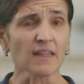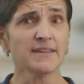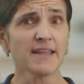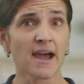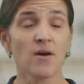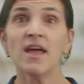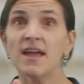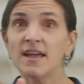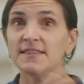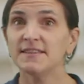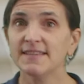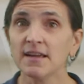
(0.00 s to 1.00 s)
Now,
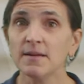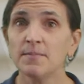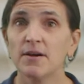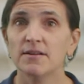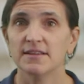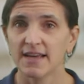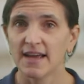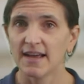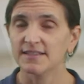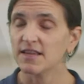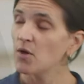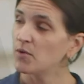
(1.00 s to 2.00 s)
in the second part of the
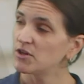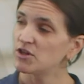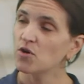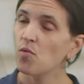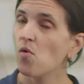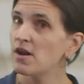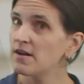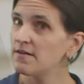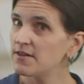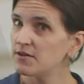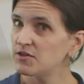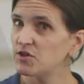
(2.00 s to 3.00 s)
task, we took one of
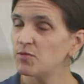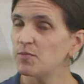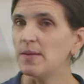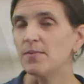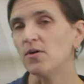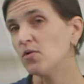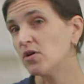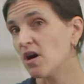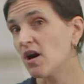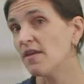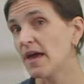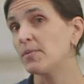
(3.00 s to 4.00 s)
those 2 people, we'll
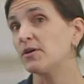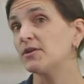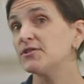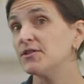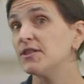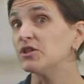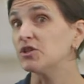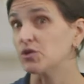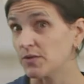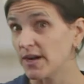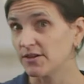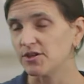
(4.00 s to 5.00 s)
call that person the
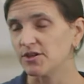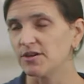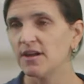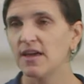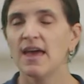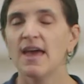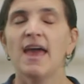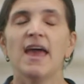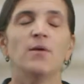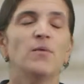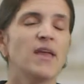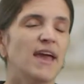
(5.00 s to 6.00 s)
director,
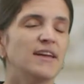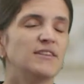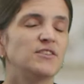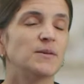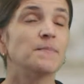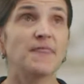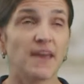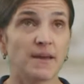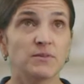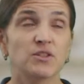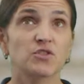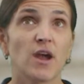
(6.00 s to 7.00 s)
and we had
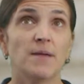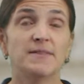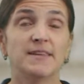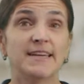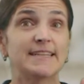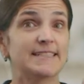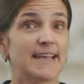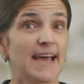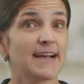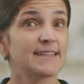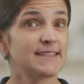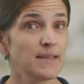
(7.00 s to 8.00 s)
them describe the
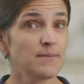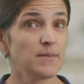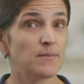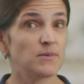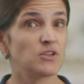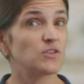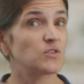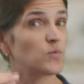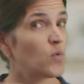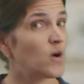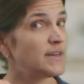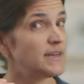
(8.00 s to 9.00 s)
exact same images
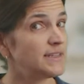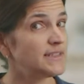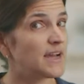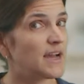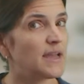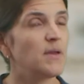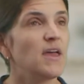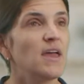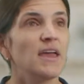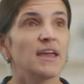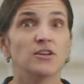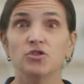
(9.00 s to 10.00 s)
one at a time
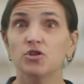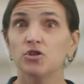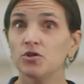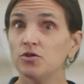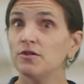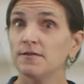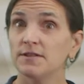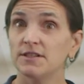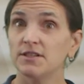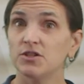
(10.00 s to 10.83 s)
in 2 different